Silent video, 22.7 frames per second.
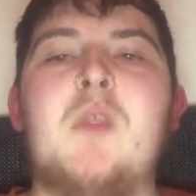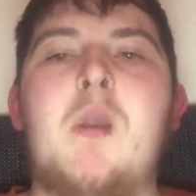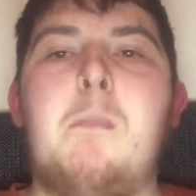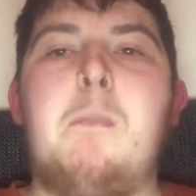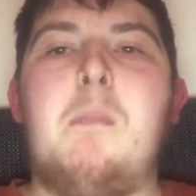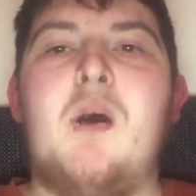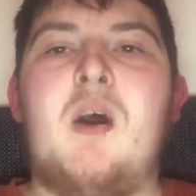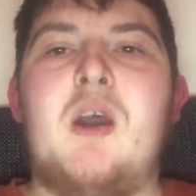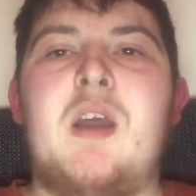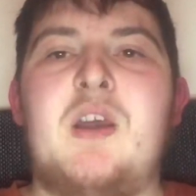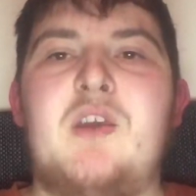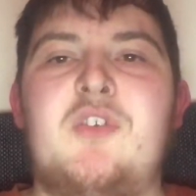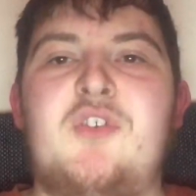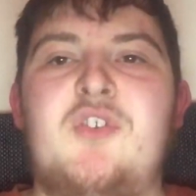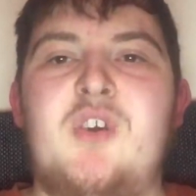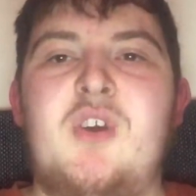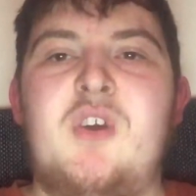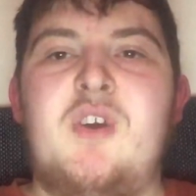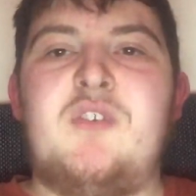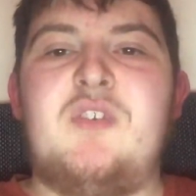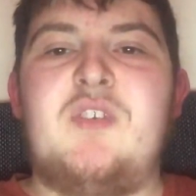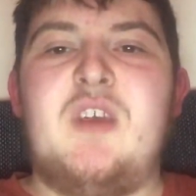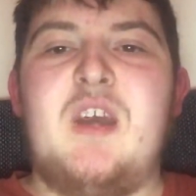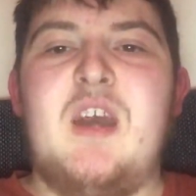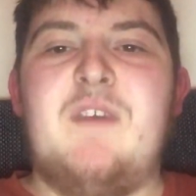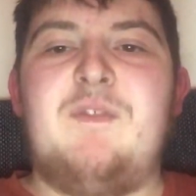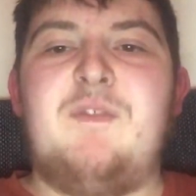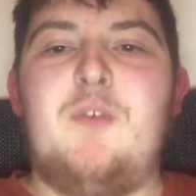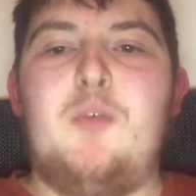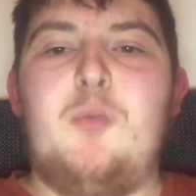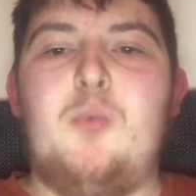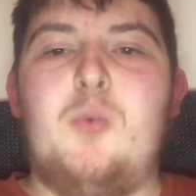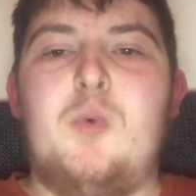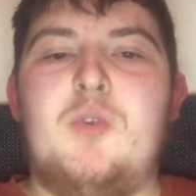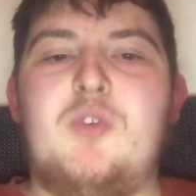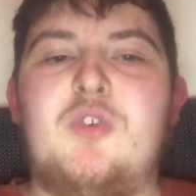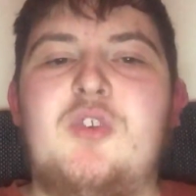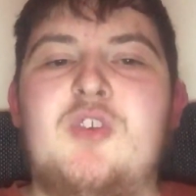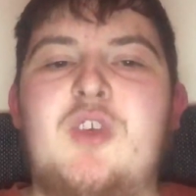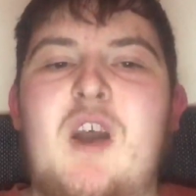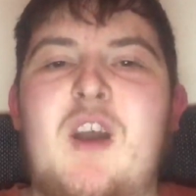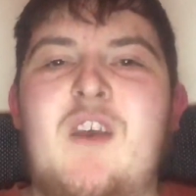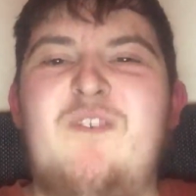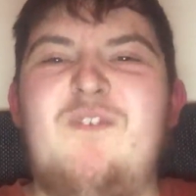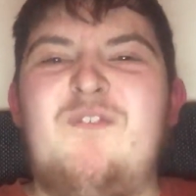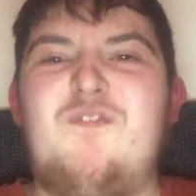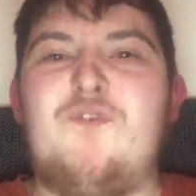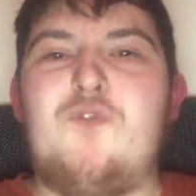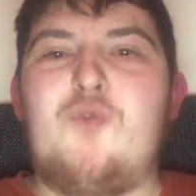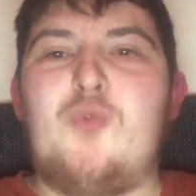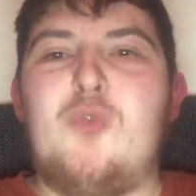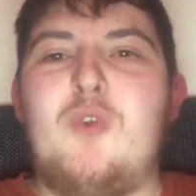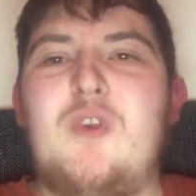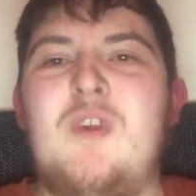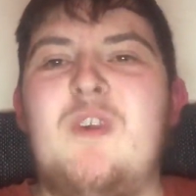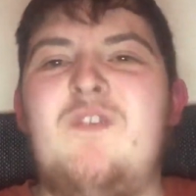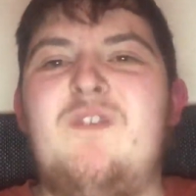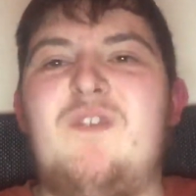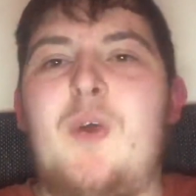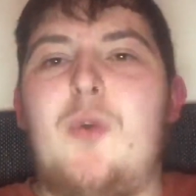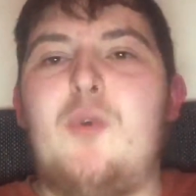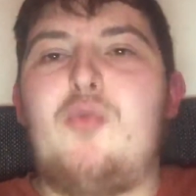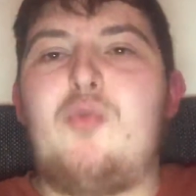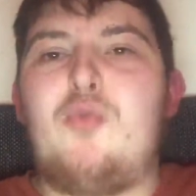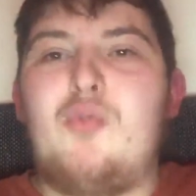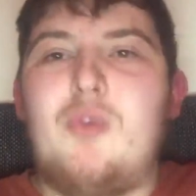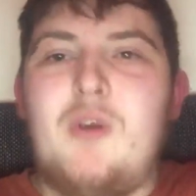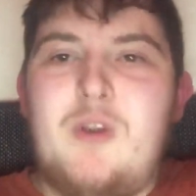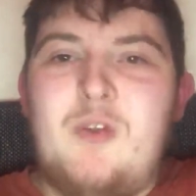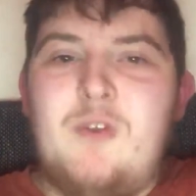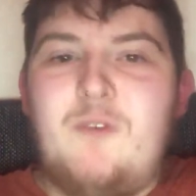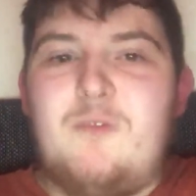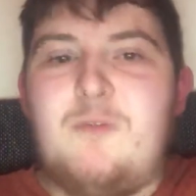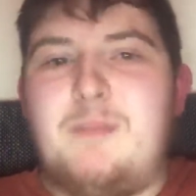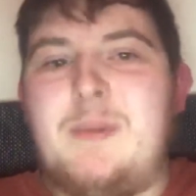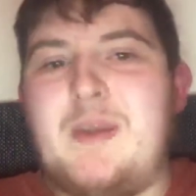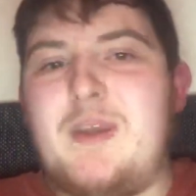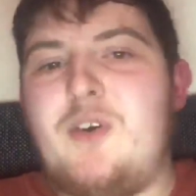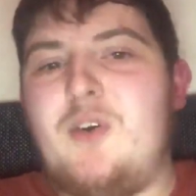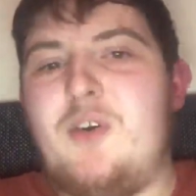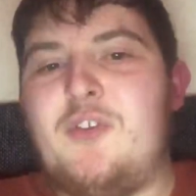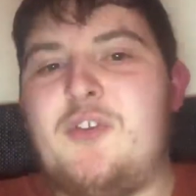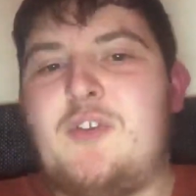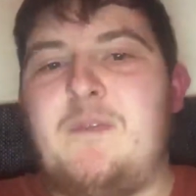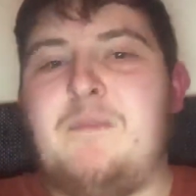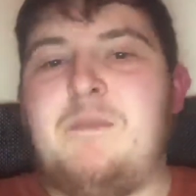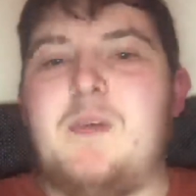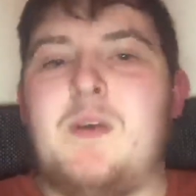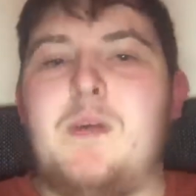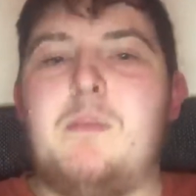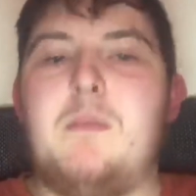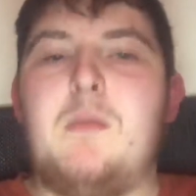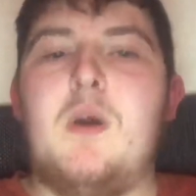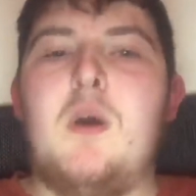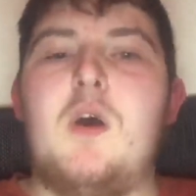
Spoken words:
my anxiety levels would go through the roof because of them.